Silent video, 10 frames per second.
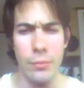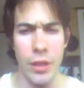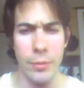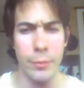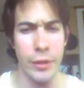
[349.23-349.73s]

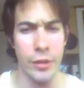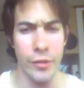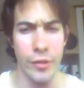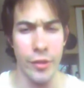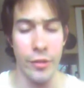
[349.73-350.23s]
probably
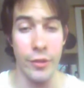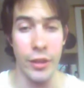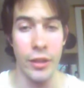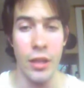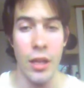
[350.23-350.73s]
closer to
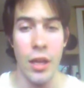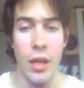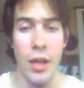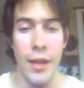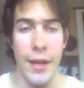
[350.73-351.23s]
three,
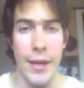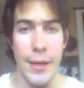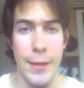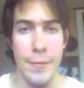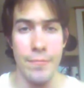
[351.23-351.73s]

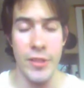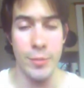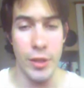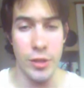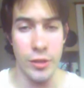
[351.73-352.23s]

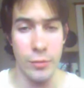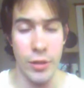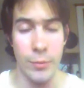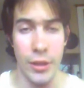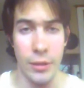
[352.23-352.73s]
especially
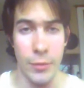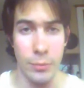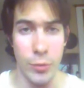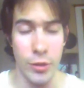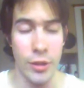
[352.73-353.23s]
when I'm writing my
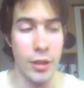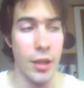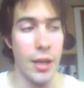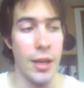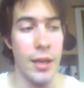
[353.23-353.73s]
book,
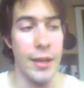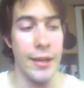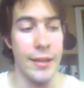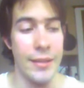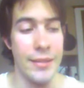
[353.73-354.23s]

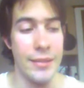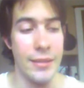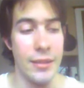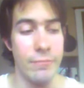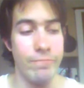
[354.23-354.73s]
and
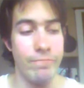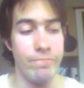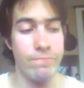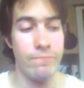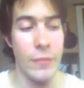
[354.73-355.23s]

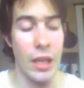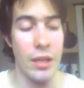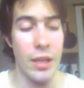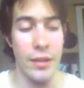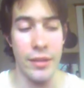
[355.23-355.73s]

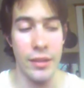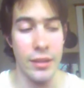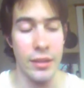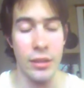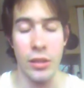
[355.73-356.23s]
I think
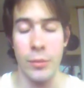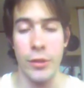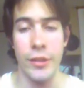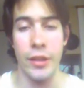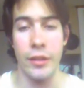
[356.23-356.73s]
I can get a lot
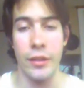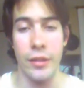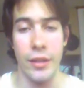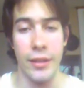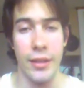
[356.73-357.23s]
more done there
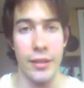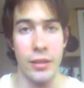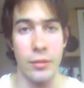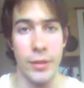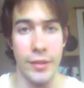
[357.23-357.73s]
than I can
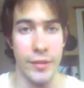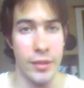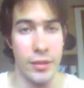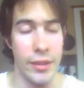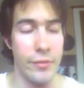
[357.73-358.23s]
here, because
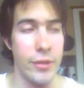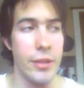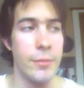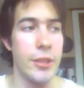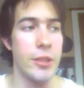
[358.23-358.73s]
here I have the
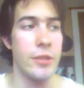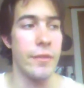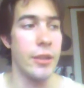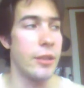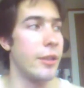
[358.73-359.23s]
temptation
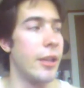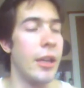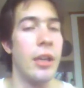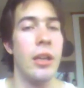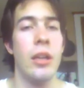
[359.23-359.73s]
of the
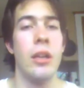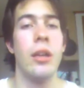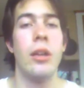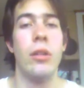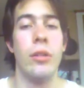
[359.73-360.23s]
internet,
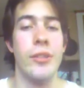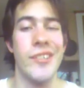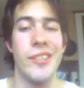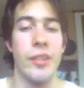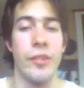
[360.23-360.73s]
or
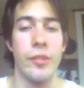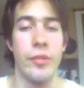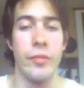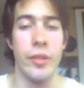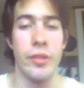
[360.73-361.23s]
just all
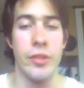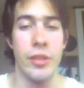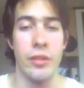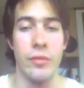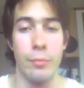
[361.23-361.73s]
sorts of other
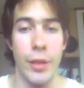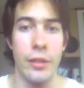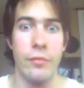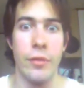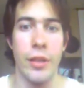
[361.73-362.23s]
stuff, a
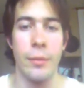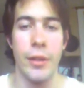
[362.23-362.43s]
bed for that